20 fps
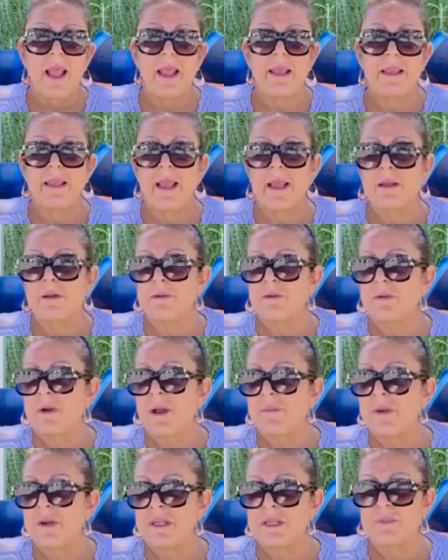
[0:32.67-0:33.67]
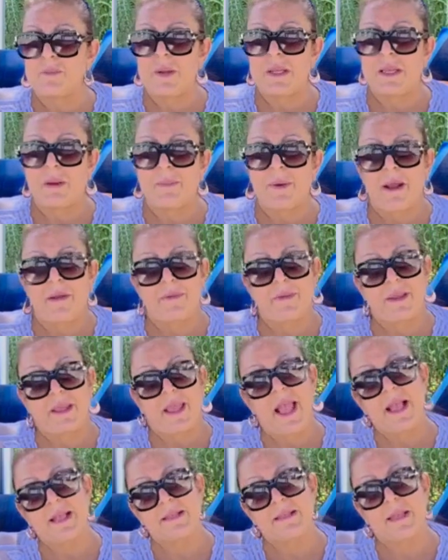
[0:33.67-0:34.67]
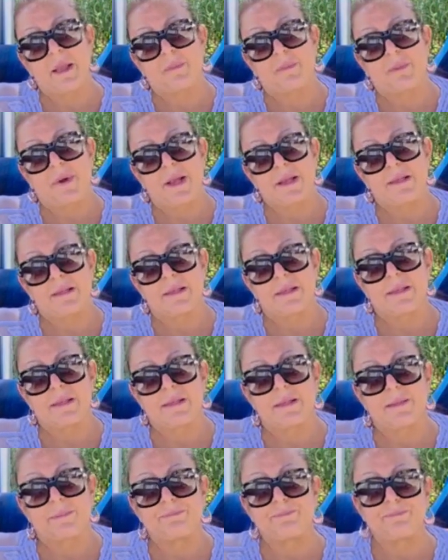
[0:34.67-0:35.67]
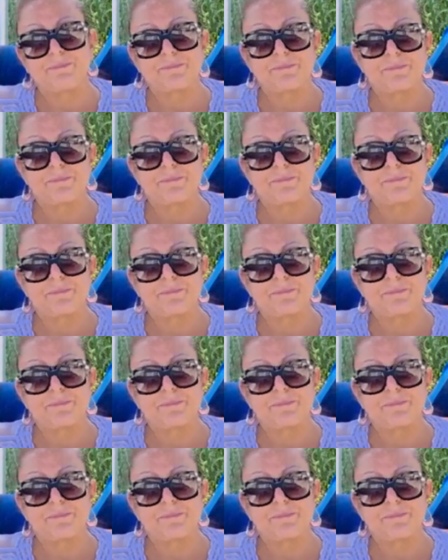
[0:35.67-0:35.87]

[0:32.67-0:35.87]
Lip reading: And now I'm going to speak about the casket price list.